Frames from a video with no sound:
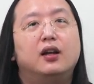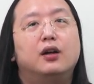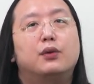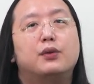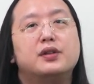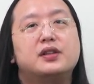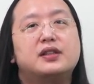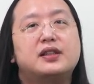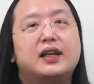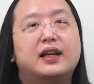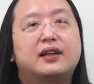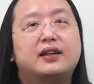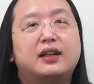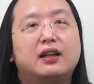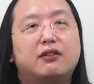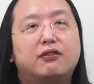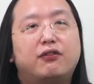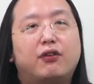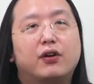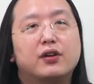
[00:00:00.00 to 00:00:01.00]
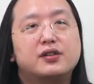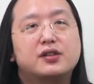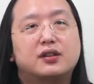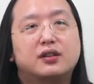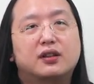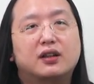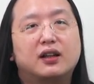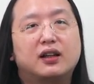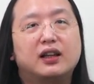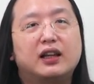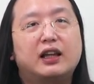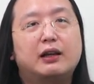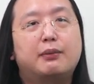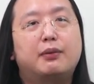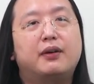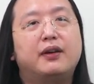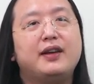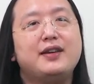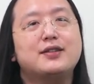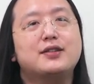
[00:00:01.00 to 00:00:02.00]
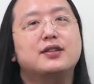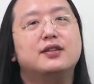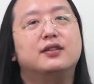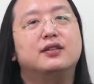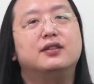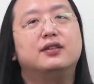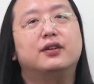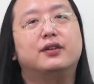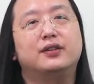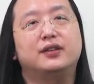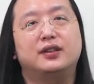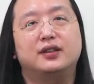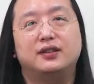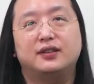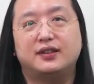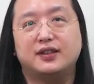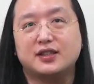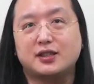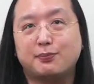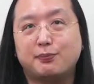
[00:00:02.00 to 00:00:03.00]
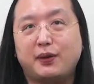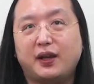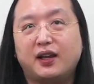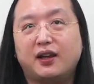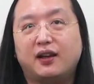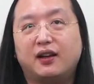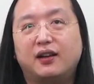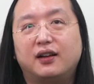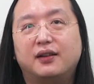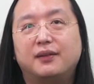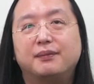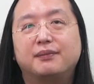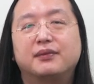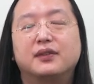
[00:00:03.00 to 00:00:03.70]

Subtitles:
with tech that foster collaboration, not despair.